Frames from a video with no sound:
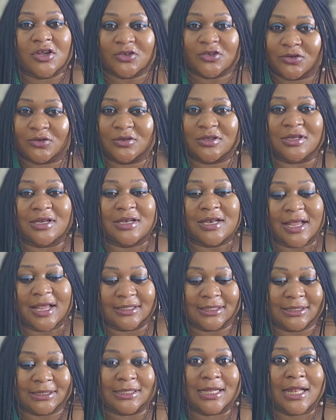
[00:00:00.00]
to the
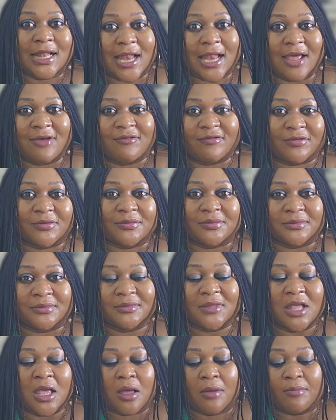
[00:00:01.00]
next level.